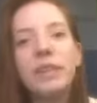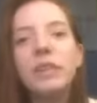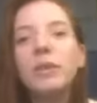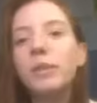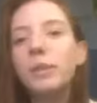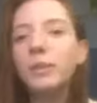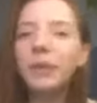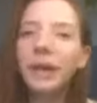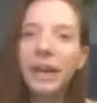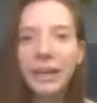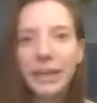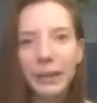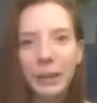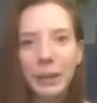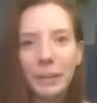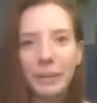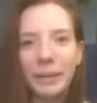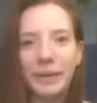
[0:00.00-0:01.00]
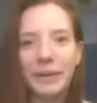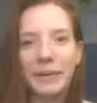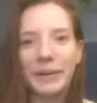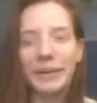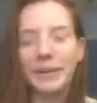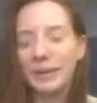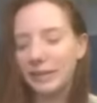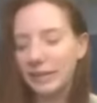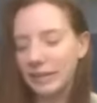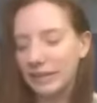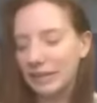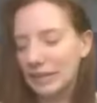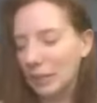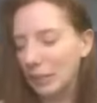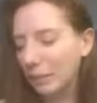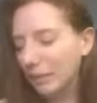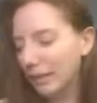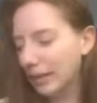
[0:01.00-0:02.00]
So we'll wait a little bit, a
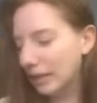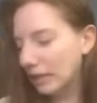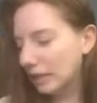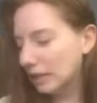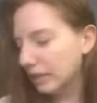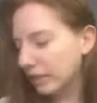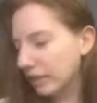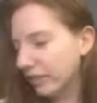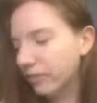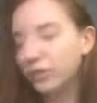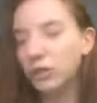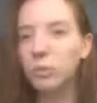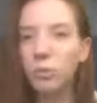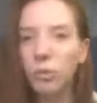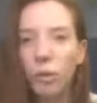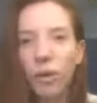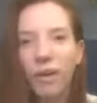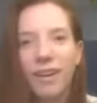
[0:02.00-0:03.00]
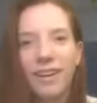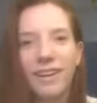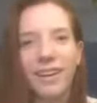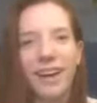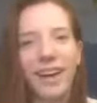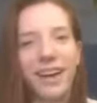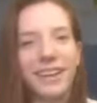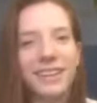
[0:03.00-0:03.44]
few more